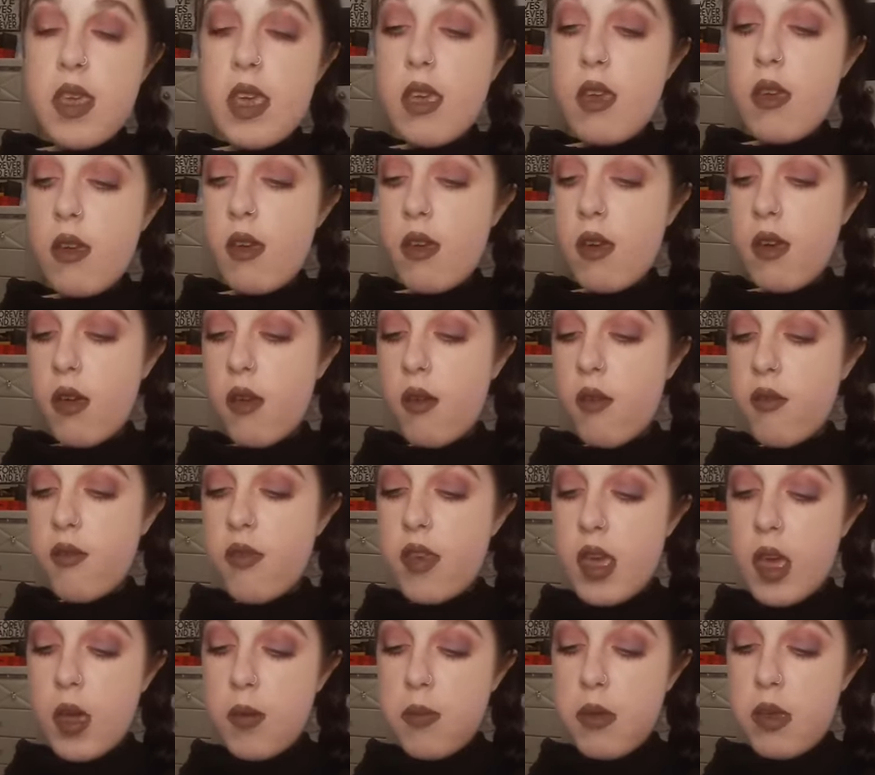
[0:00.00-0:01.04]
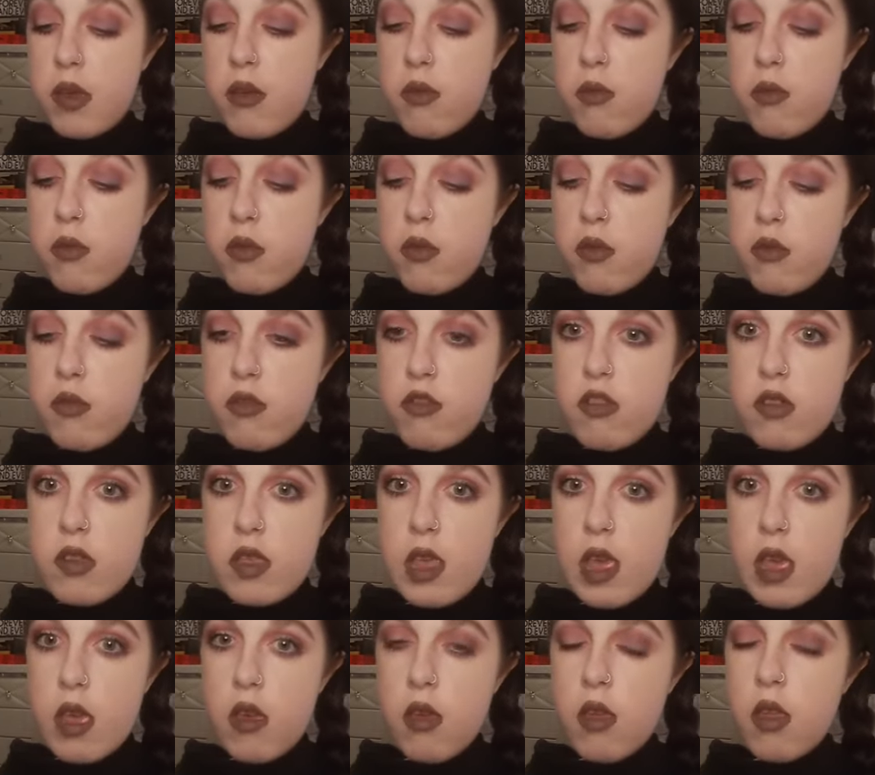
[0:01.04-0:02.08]
the VIP Rouge
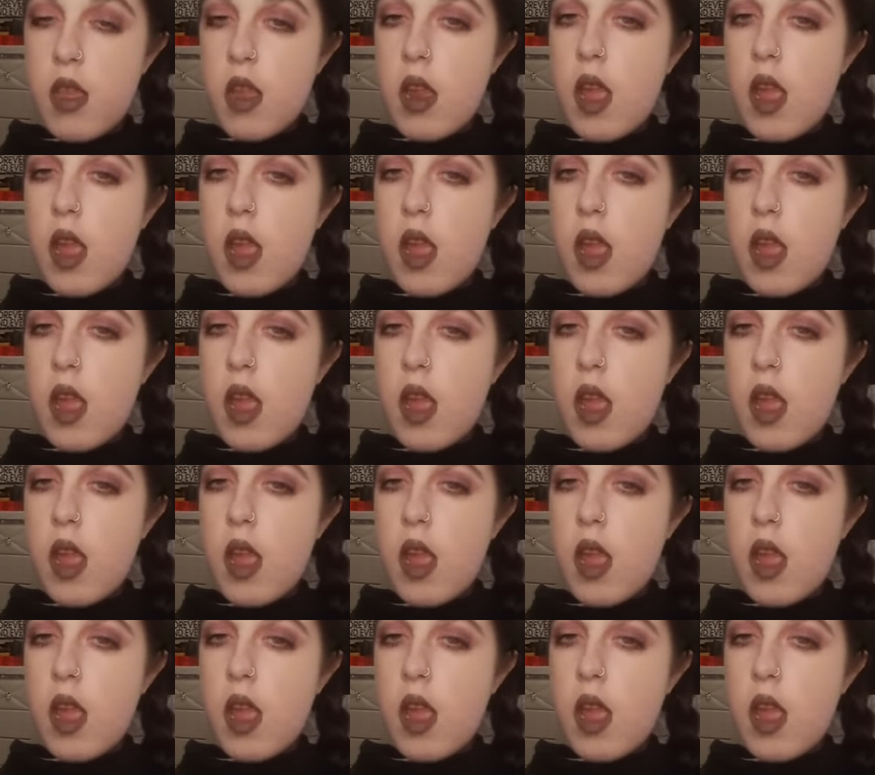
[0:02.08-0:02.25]
sale.